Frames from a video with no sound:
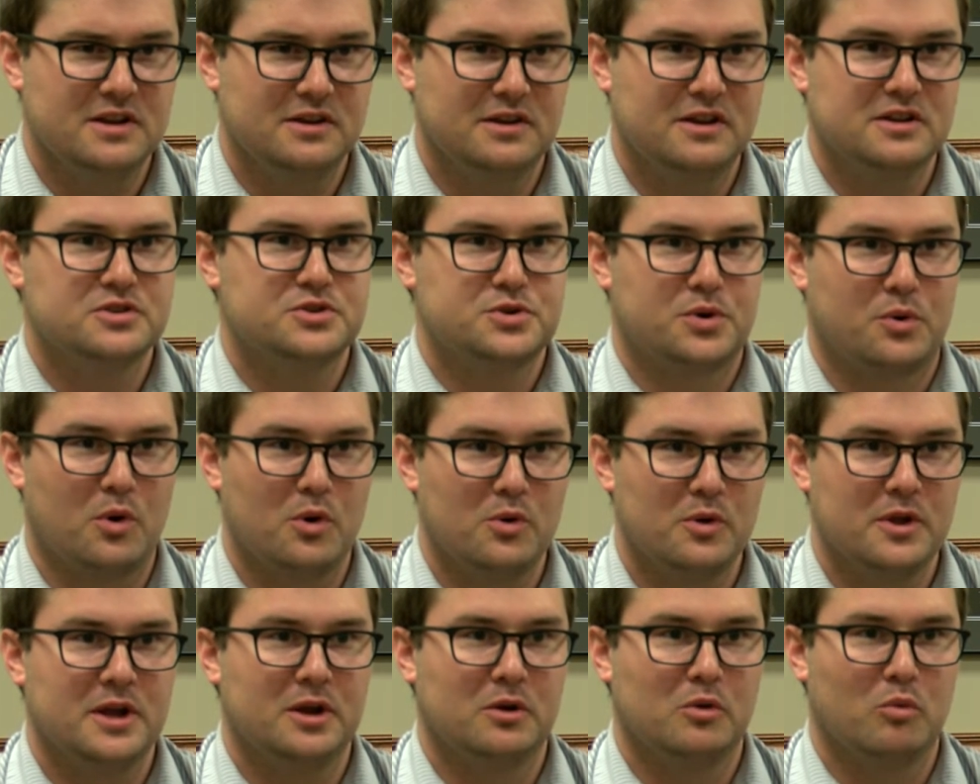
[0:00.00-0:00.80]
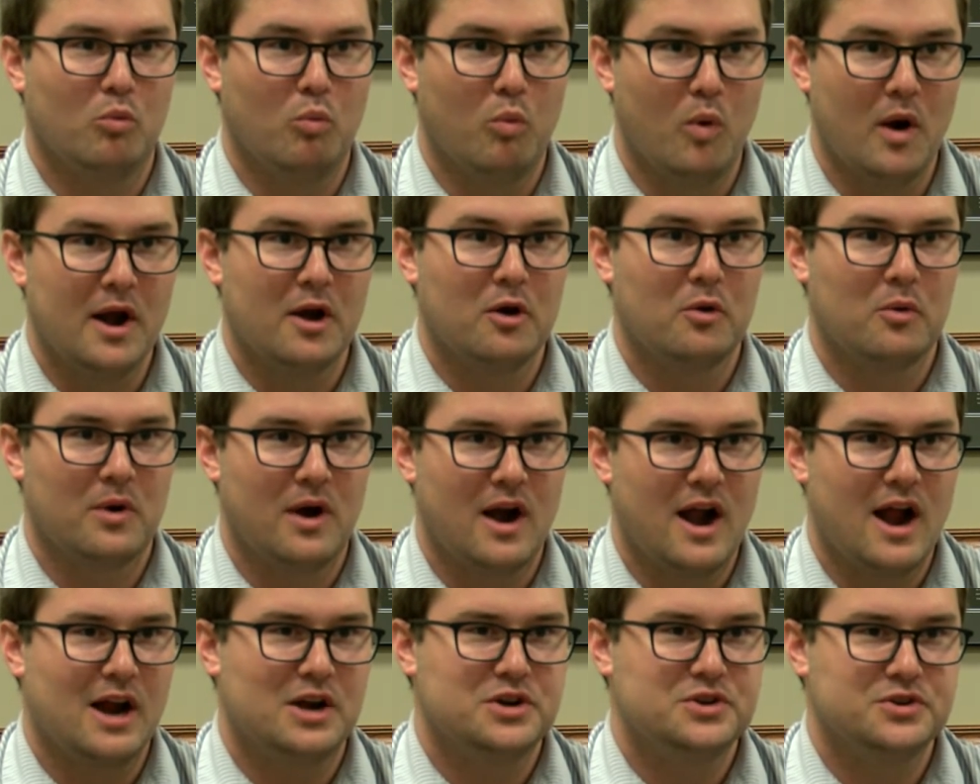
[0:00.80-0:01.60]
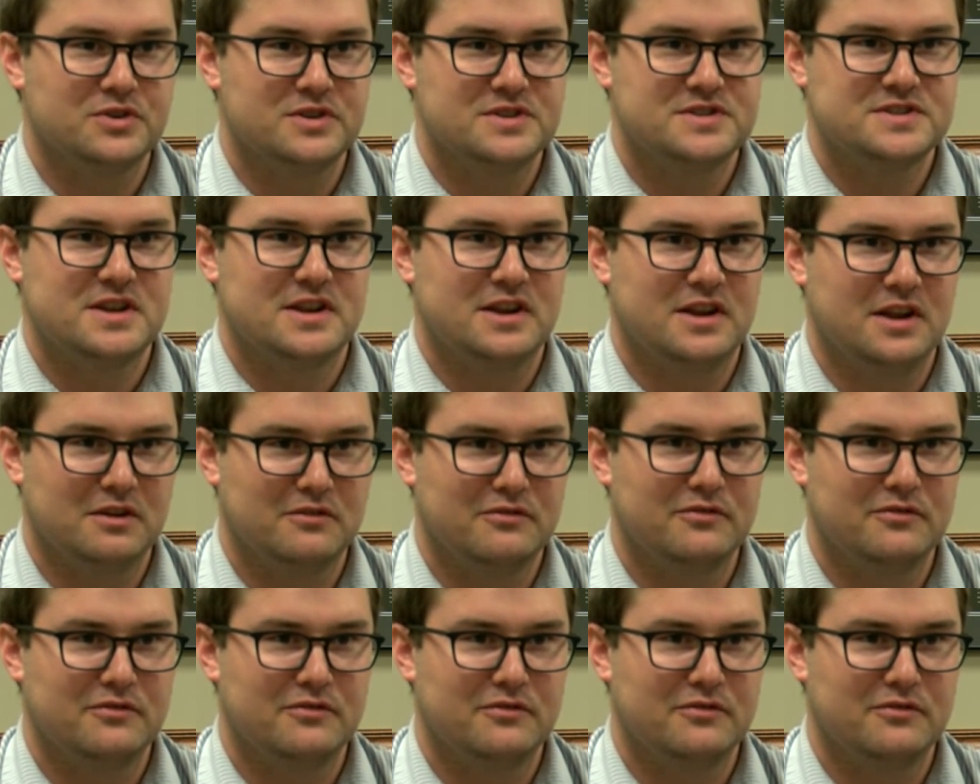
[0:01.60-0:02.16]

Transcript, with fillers: controlling where we're actually sending